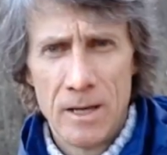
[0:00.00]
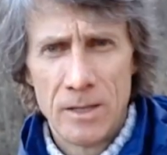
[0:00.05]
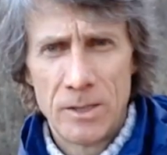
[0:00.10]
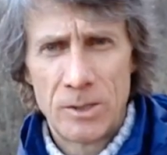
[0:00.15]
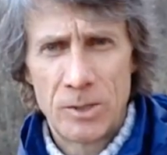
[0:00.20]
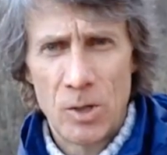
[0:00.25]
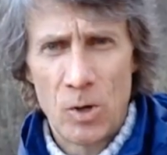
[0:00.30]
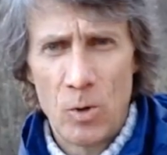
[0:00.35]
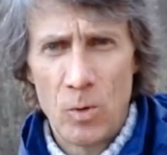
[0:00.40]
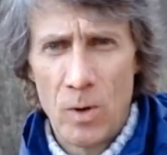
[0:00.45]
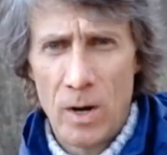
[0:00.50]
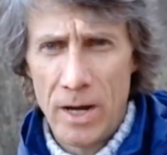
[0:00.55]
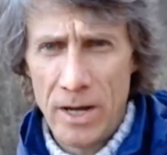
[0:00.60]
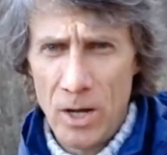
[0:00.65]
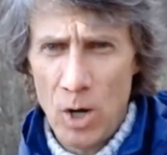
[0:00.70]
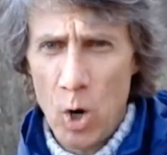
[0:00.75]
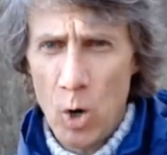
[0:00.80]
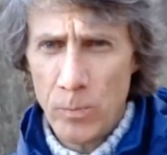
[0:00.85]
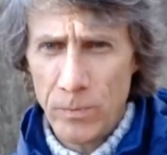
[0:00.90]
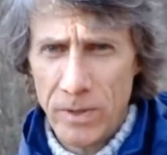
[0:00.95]
So I
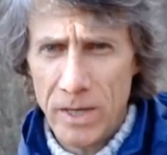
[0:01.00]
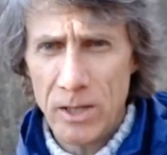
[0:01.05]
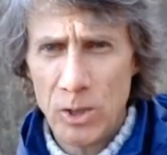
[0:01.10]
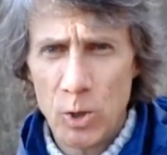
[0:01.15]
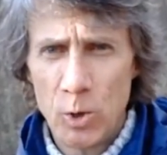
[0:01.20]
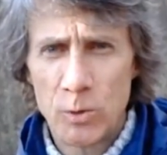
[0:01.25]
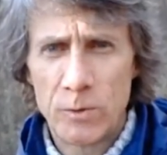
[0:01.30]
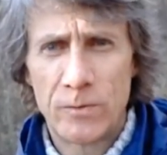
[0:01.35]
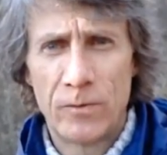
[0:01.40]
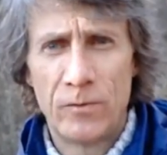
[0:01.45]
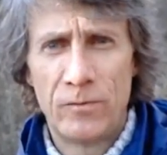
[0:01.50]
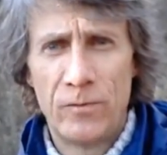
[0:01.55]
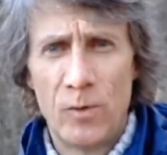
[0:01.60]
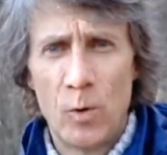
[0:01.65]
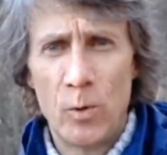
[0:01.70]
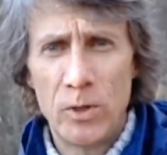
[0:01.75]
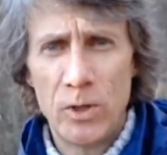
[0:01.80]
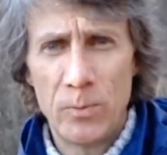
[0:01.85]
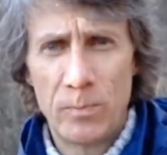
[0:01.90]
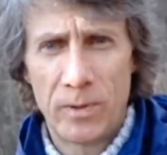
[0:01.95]
hope they're useful
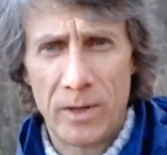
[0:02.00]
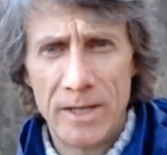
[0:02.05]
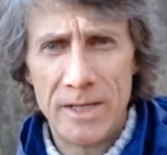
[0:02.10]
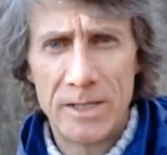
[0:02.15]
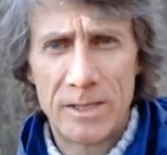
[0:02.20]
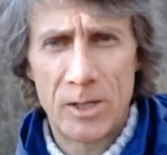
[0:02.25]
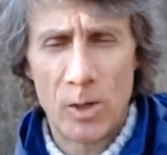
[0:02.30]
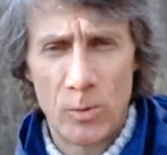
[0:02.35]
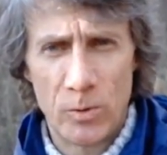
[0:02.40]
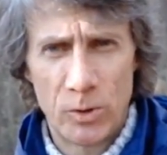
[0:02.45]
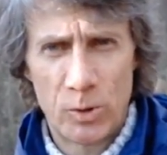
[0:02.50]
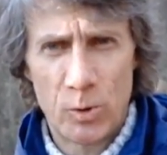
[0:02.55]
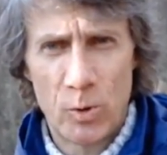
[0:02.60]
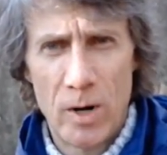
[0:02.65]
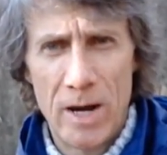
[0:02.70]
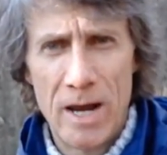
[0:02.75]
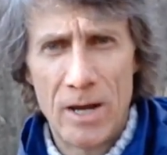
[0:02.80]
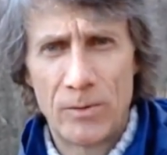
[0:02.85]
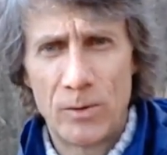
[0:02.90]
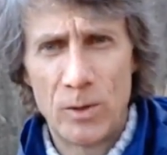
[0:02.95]
for you. Please go and
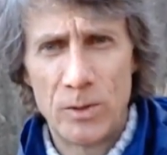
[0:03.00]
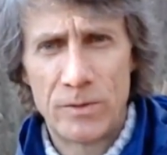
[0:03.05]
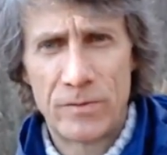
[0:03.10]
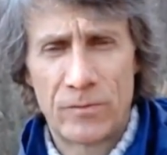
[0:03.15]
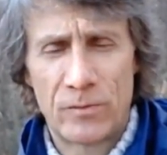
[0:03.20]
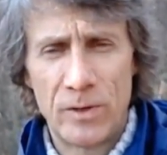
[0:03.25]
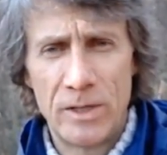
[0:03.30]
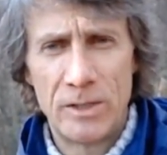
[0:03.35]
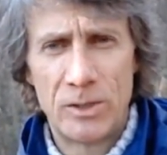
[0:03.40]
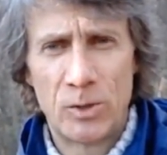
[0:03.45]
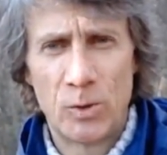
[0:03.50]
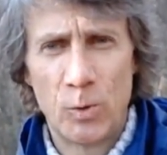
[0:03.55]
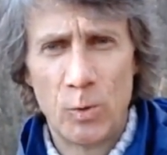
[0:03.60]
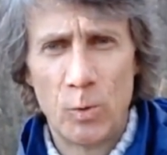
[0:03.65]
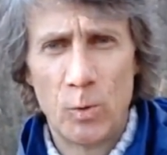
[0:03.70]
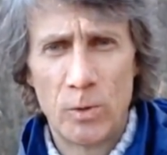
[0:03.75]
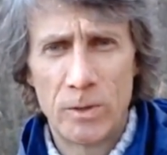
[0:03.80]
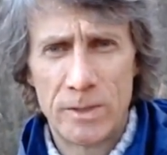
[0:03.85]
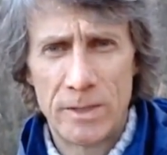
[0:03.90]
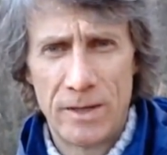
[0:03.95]
try out those free
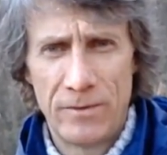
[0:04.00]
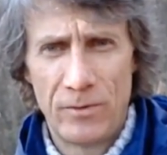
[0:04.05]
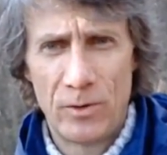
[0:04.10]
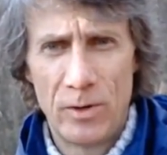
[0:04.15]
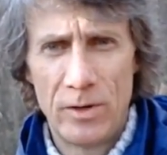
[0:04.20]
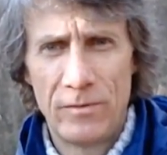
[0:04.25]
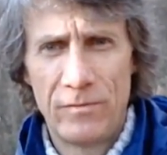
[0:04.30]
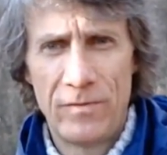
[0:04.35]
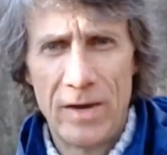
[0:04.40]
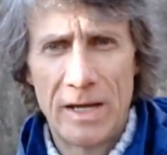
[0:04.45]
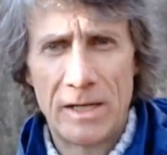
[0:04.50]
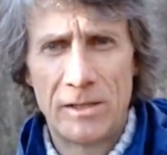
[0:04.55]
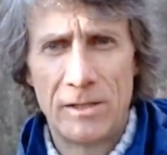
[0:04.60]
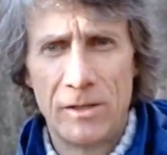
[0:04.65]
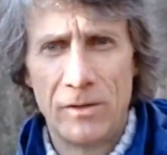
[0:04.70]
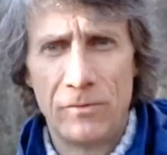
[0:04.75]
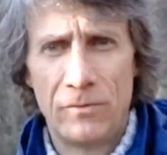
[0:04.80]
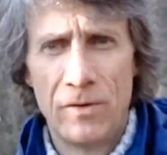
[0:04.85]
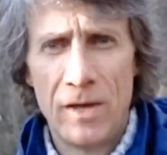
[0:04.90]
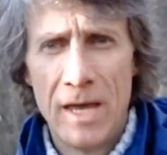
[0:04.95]
tools. They're very
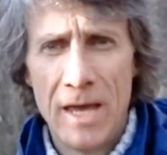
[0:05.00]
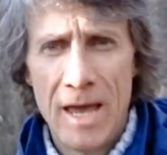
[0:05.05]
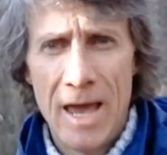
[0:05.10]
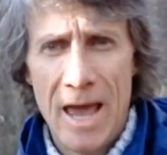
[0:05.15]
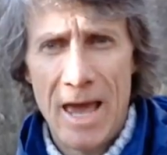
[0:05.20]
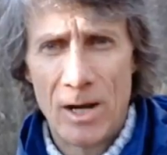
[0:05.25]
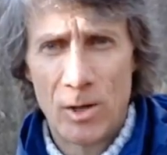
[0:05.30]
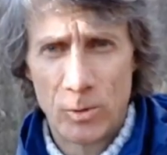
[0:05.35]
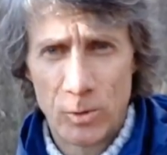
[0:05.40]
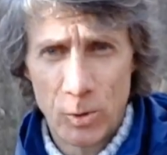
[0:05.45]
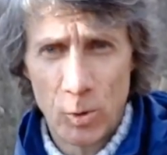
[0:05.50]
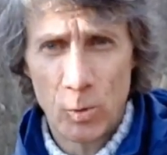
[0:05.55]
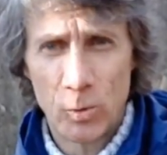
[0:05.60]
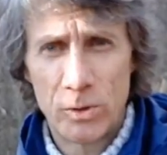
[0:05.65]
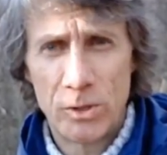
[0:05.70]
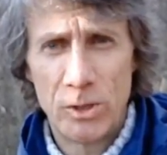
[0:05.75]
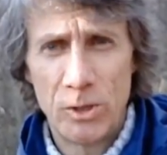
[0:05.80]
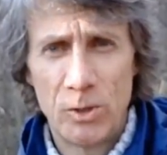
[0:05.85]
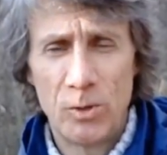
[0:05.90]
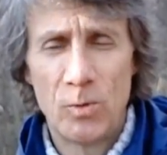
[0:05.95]
effective, and I'll
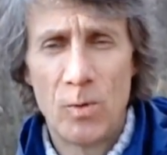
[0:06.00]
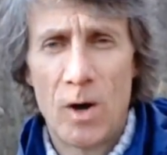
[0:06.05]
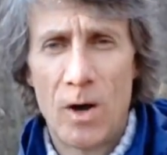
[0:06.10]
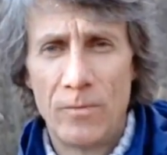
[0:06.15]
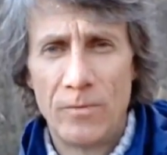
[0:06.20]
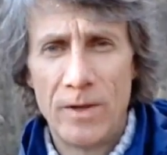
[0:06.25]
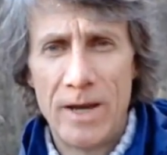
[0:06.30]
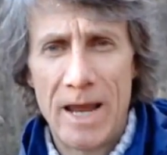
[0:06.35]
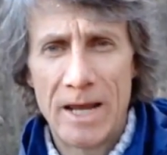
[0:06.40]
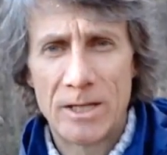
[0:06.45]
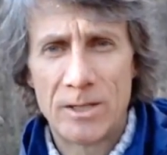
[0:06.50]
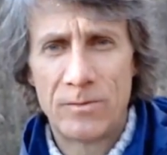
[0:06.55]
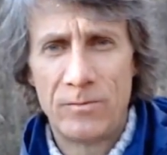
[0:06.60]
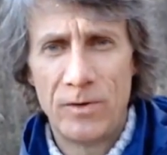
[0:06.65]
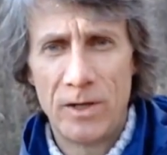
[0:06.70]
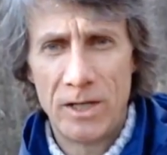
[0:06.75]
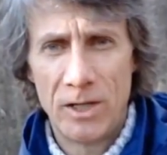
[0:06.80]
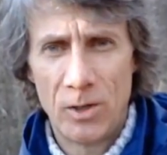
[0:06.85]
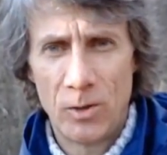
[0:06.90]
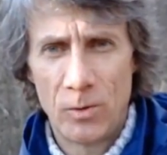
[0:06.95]
talk to you on the next
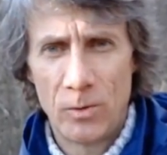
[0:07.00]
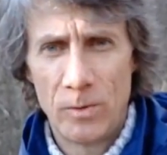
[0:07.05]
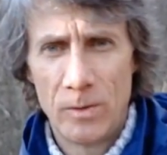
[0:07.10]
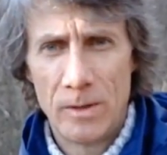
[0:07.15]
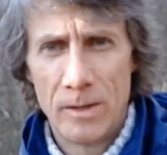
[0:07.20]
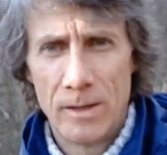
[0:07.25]
video.